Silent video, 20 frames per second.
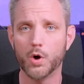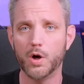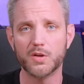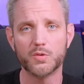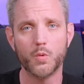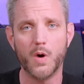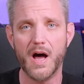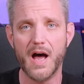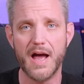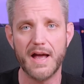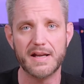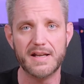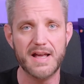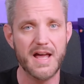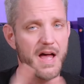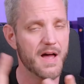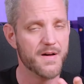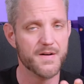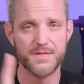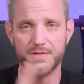
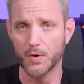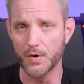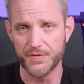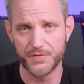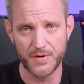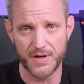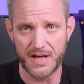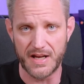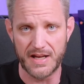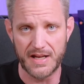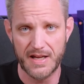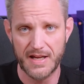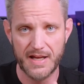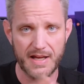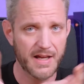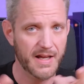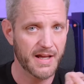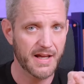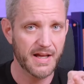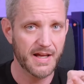Worldwide, for free,
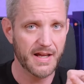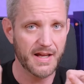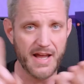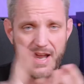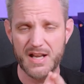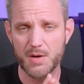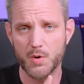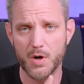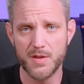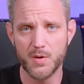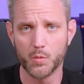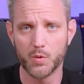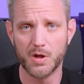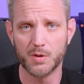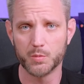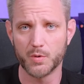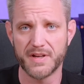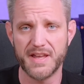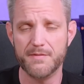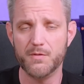anywhere in the
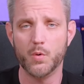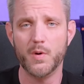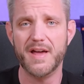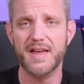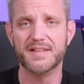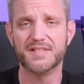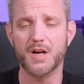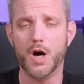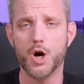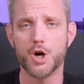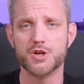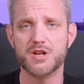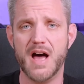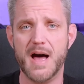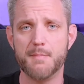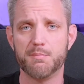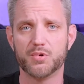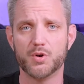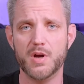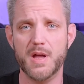world where giveaways are
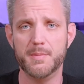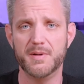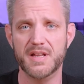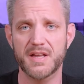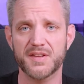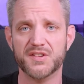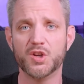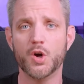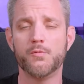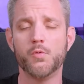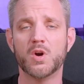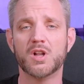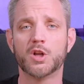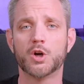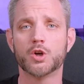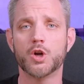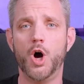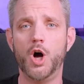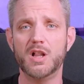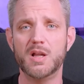not prohibited. So if you want to
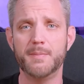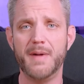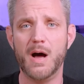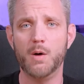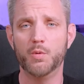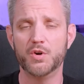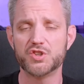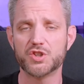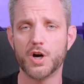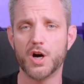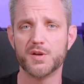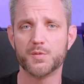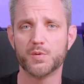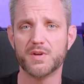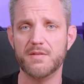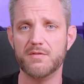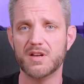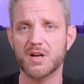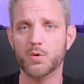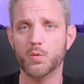learn all about which cards
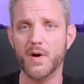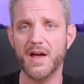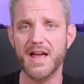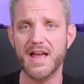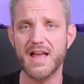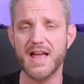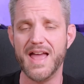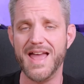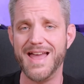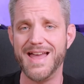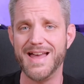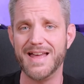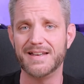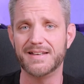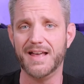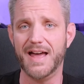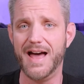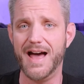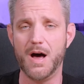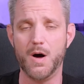we're giving away
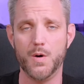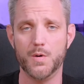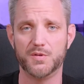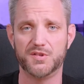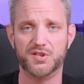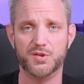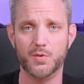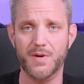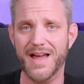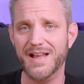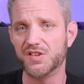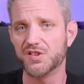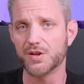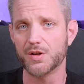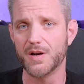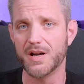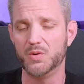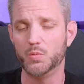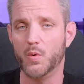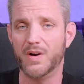and how to
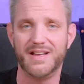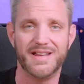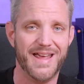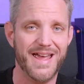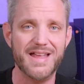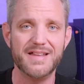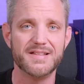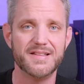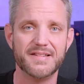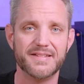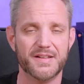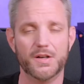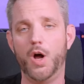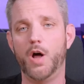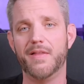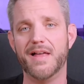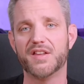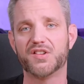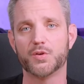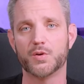enter and when it ends and
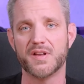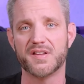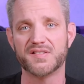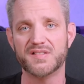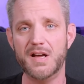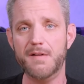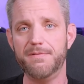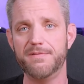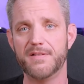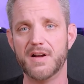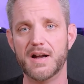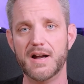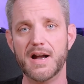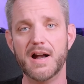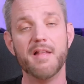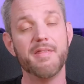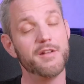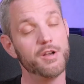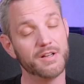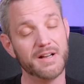all that sort of stuff,
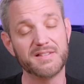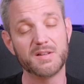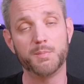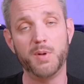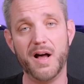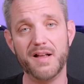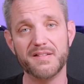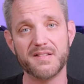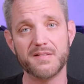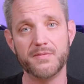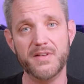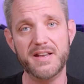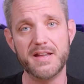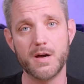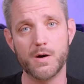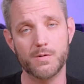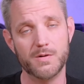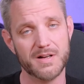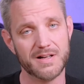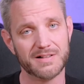then you're gonna have to pause this
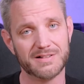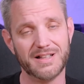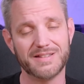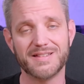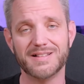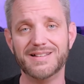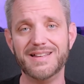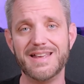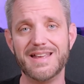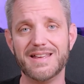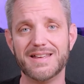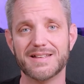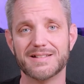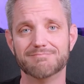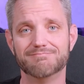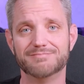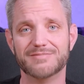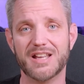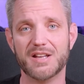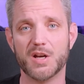video, click the link,
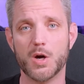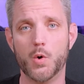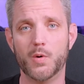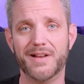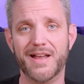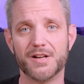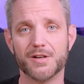and go and